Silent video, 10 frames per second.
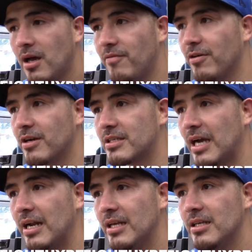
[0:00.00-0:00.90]
I'm very
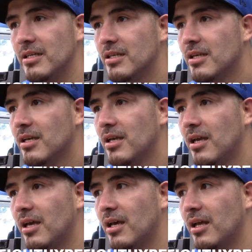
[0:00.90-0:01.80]
excited.
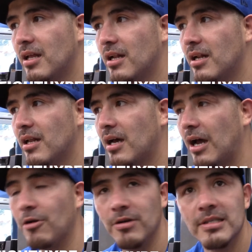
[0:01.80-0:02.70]
And
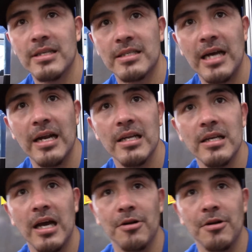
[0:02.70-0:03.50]
I know he's excited.